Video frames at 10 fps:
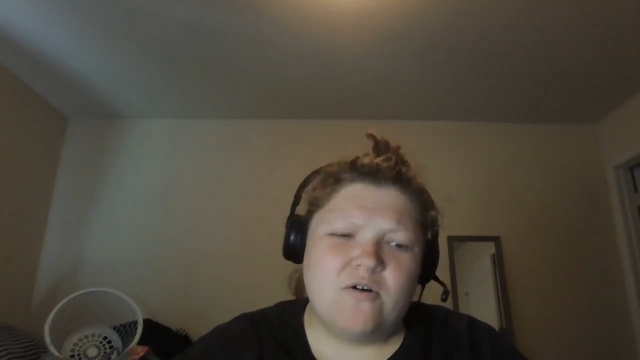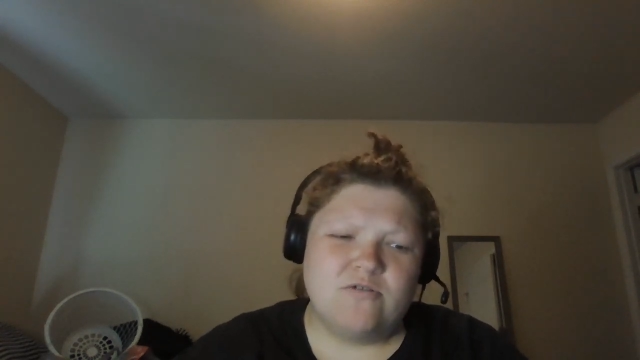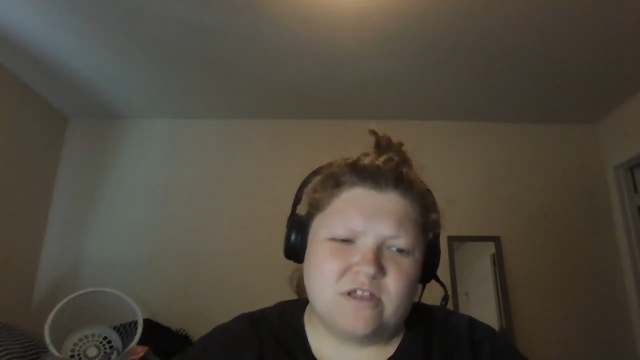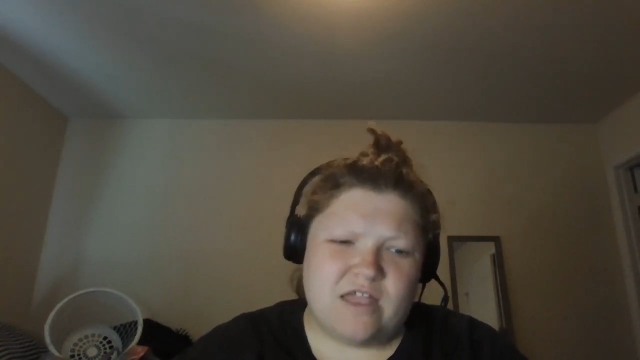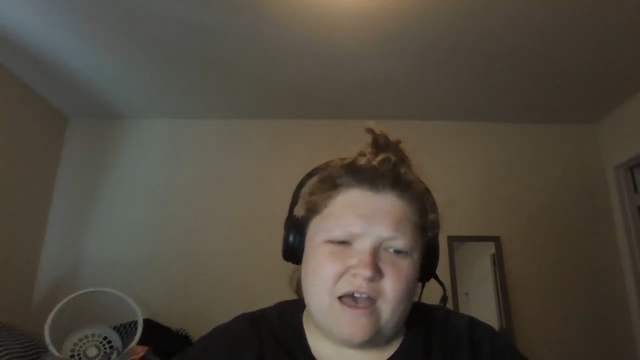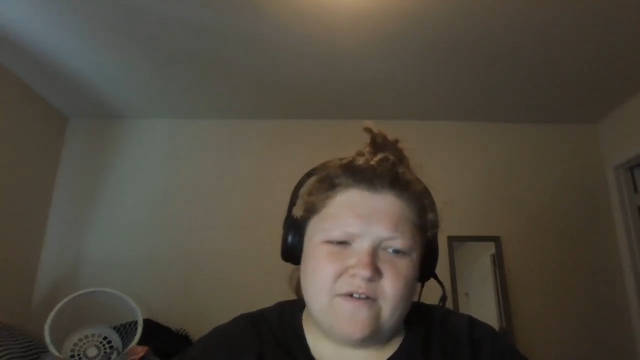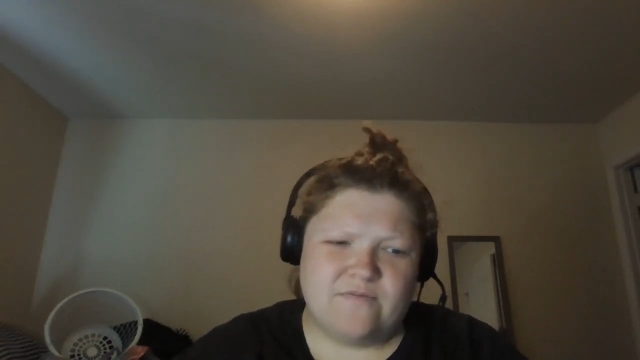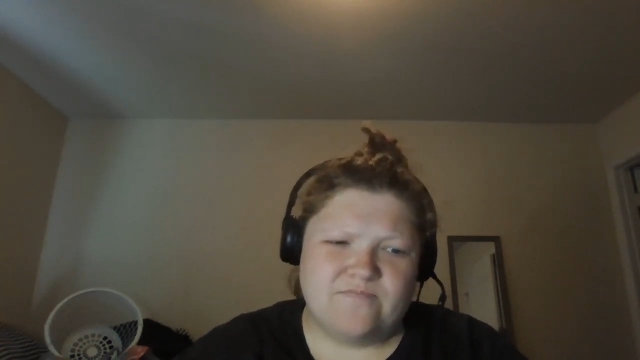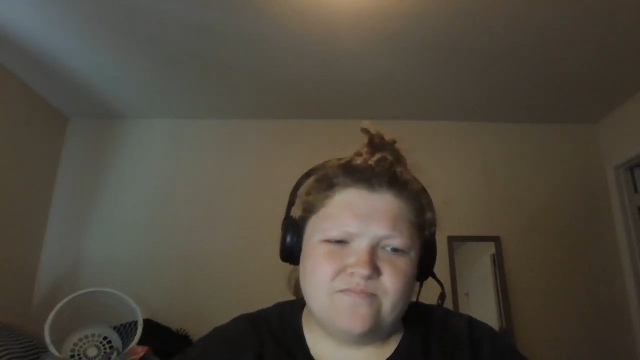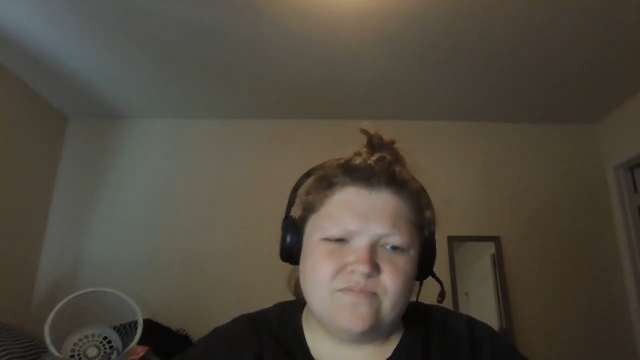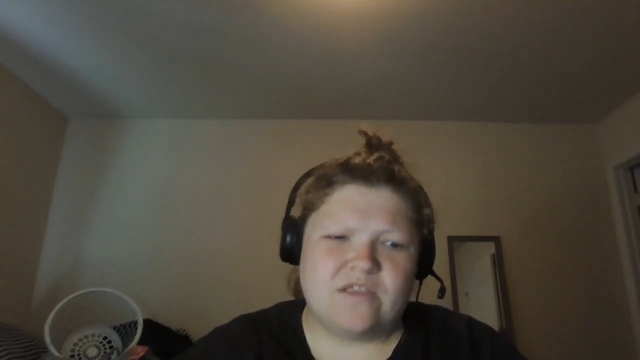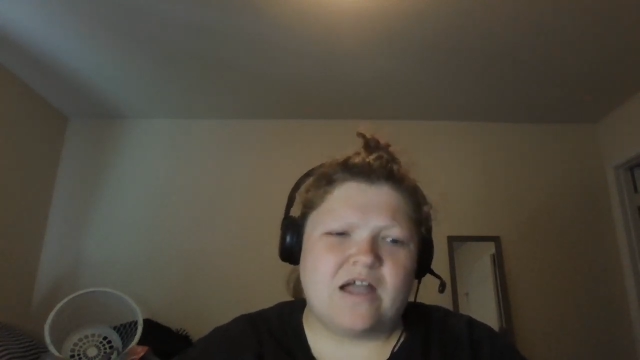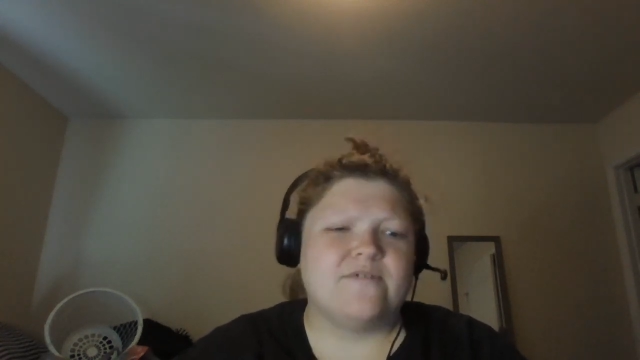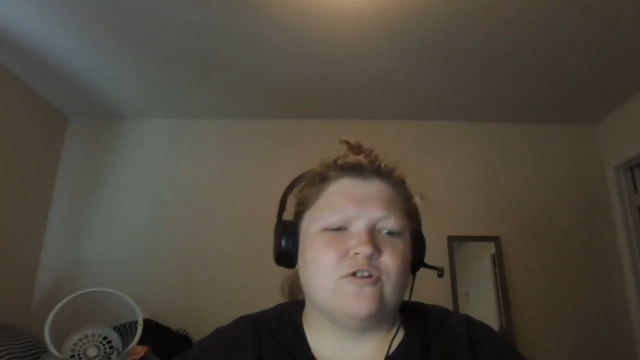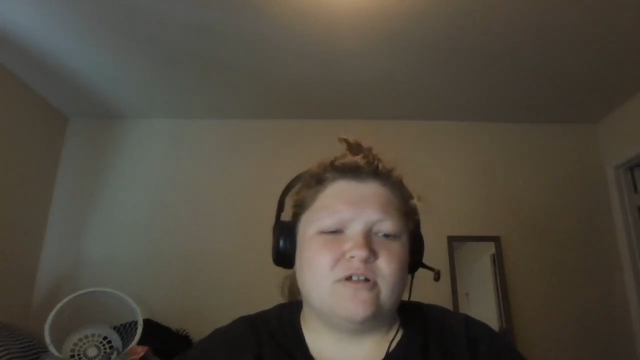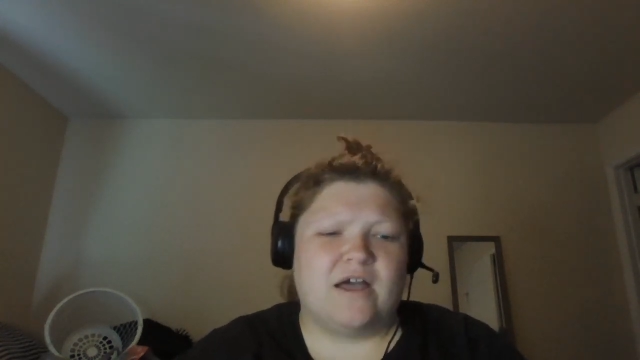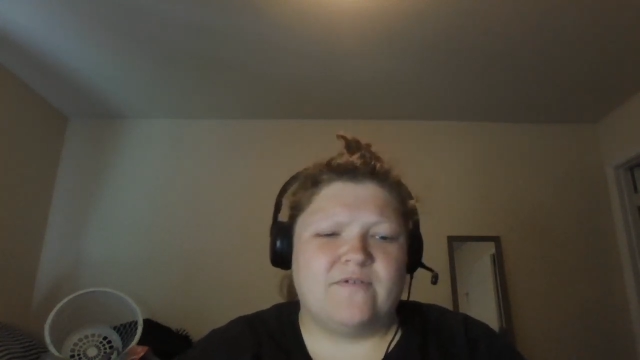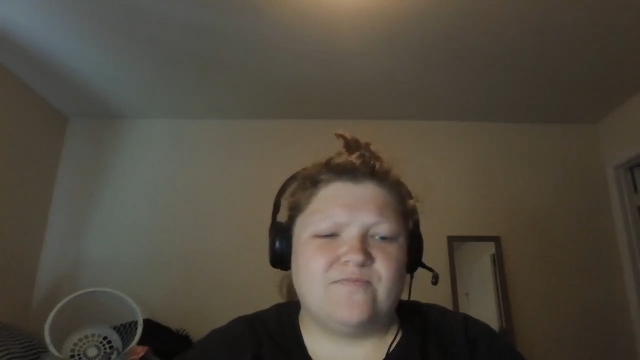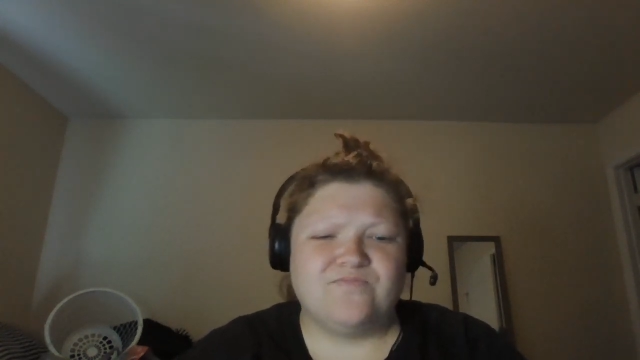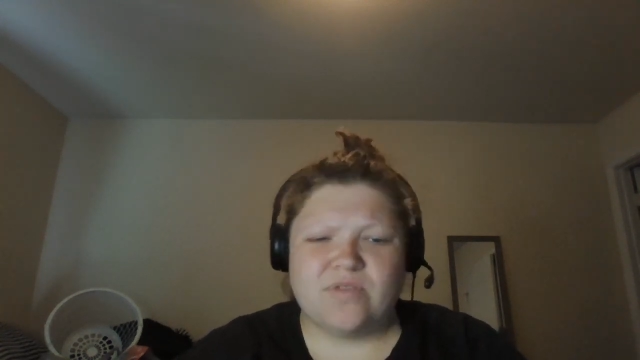on the night of her death,